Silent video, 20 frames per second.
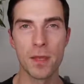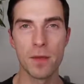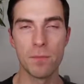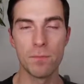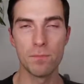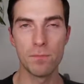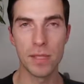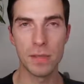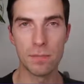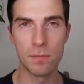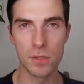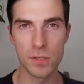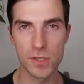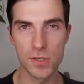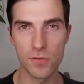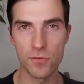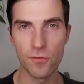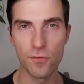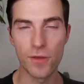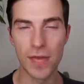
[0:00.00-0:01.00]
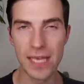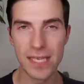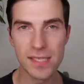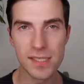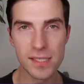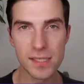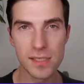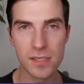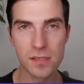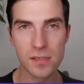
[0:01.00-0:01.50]
people's
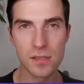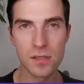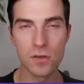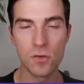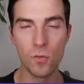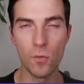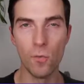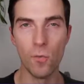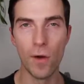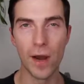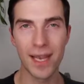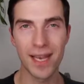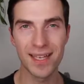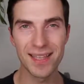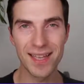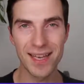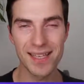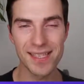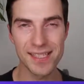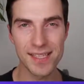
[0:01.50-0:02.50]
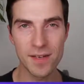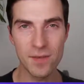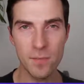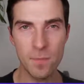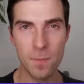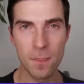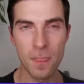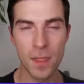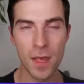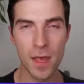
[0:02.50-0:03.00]
faces, recognize
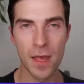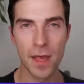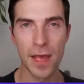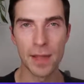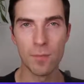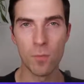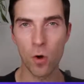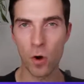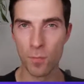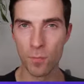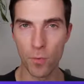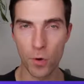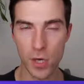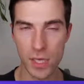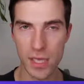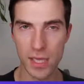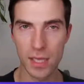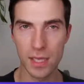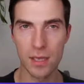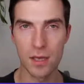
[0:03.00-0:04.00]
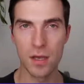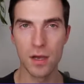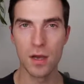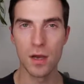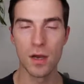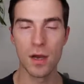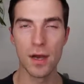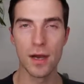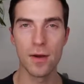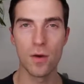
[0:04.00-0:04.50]
them? And more importantly,
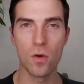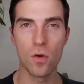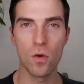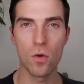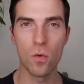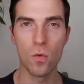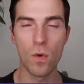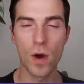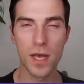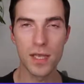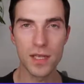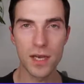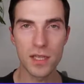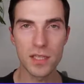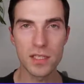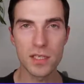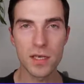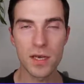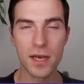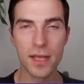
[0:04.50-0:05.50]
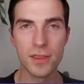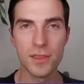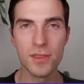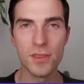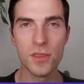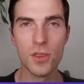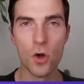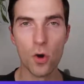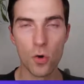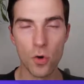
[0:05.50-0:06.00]
why not
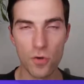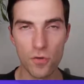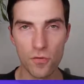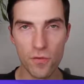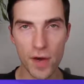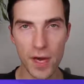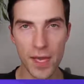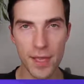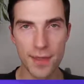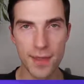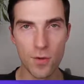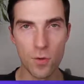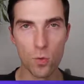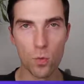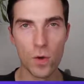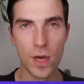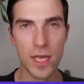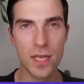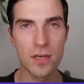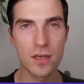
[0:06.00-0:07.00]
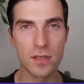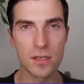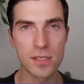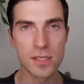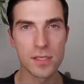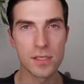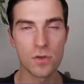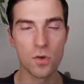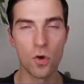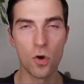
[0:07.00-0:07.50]
notify the
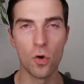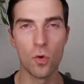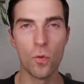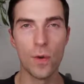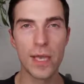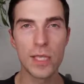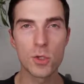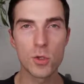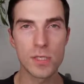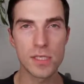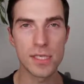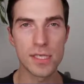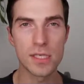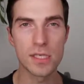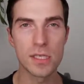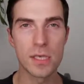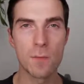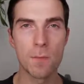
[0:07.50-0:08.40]
waiters or waitresses,